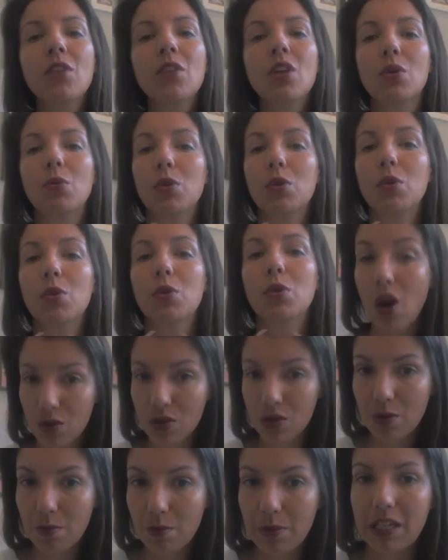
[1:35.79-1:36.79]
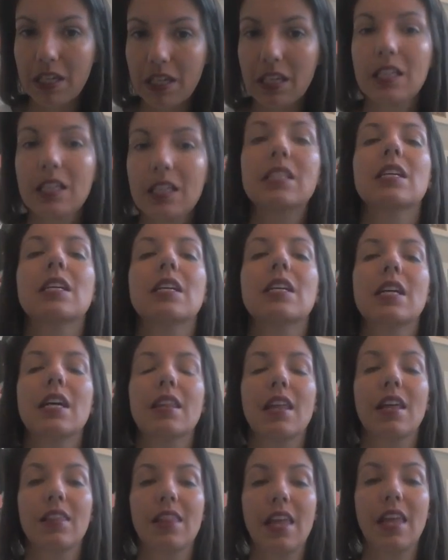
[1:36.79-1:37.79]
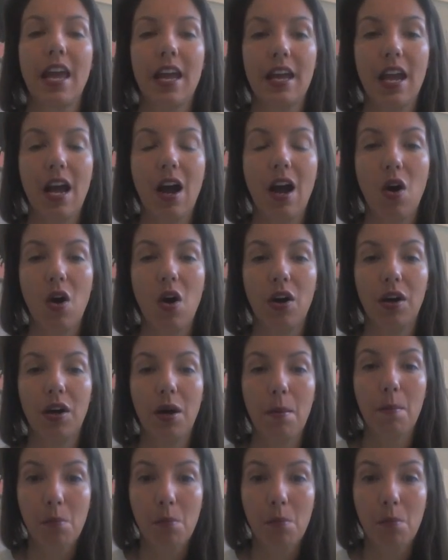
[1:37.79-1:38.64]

which also means that they are